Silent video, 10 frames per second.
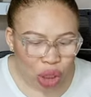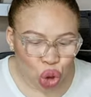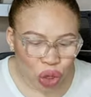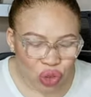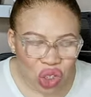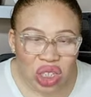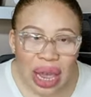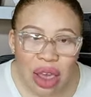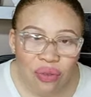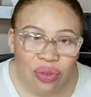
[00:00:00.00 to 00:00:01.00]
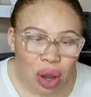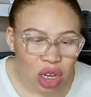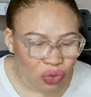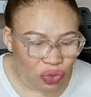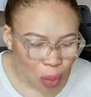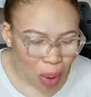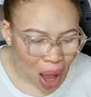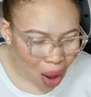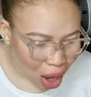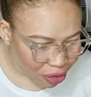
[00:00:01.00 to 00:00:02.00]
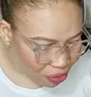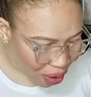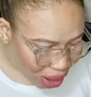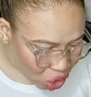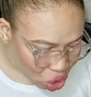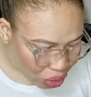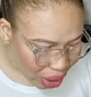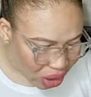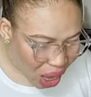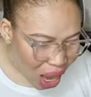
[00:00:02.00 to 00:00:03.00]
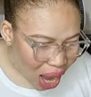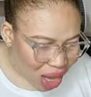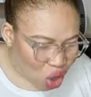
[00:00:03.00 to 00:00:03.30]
But you have saved us from our adversaries,